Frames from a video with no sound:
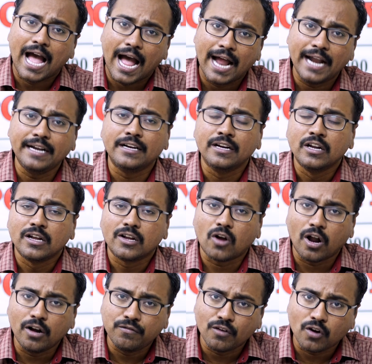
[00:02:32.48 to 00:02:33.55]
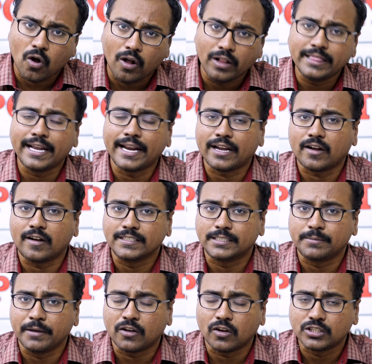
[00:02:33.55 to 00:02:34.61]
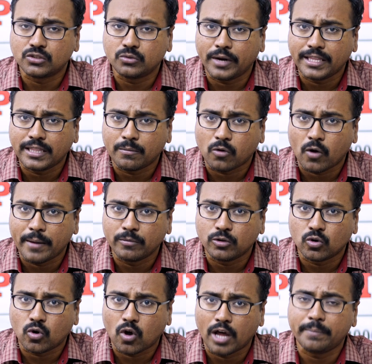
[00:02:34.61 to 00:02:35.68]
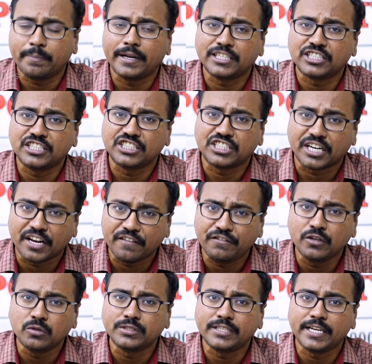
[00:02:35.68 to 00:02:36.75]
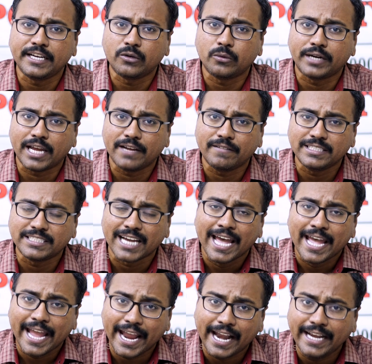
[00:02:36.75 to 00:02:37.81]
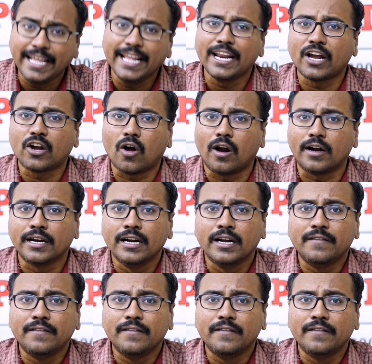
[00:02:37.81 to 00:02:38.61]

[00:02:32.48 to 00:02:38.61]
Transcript: and call for all the records because today the Coimbatore Corporation is refusing to divulge any record